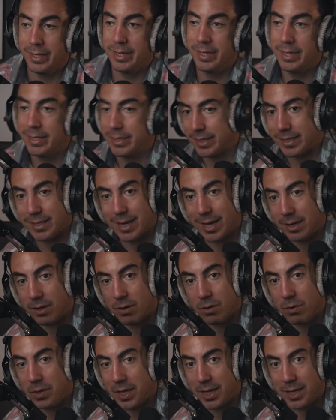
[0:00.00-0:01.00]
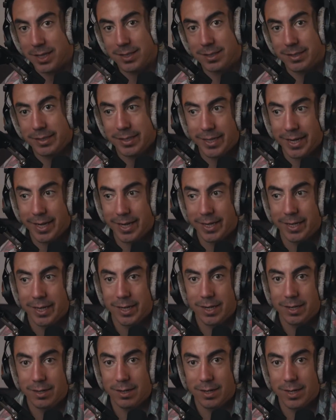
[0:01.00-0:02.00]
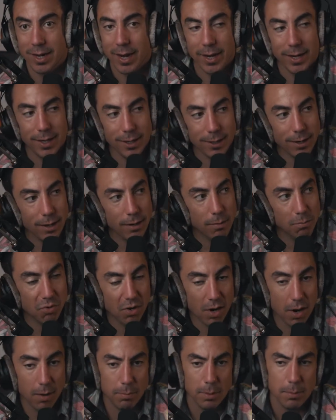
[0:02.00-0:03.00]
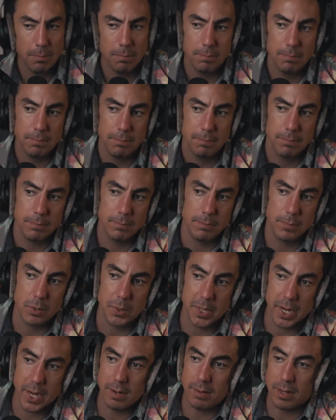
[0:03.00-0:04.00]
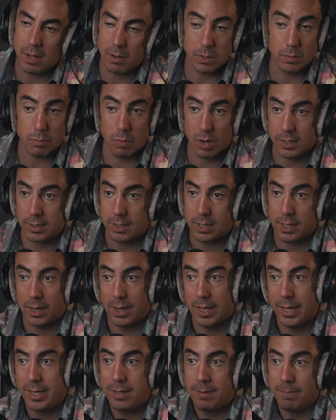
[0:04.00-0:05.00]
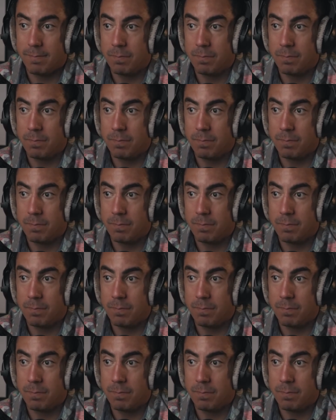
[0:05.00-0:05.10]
Did not know that his son had a cocaine problem. Okay, that was brought to the light.